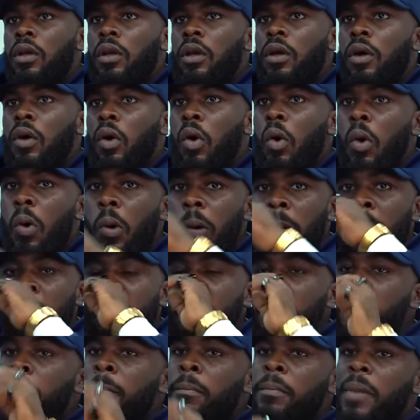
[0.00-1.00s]
oh,
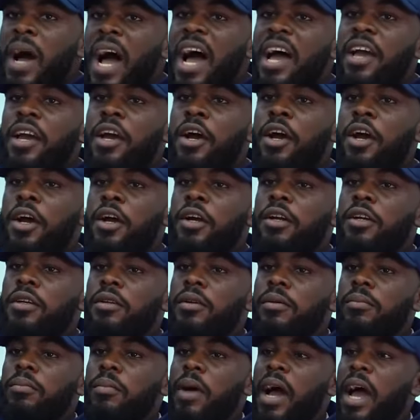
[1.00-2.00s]
I heard
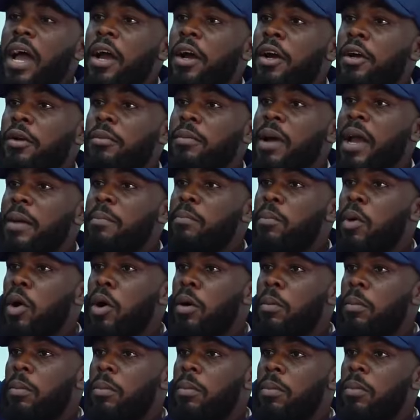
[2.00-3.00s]
I heard my
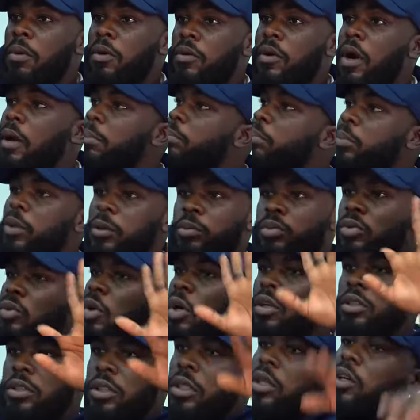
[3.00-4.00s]
mom cry. People
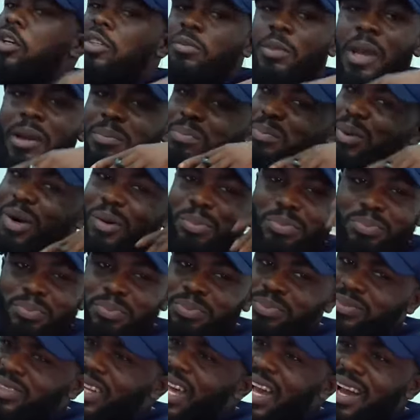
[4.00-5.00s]
don't day because my pop
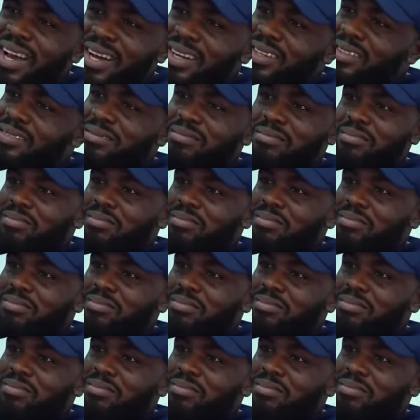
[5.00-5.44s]
nah.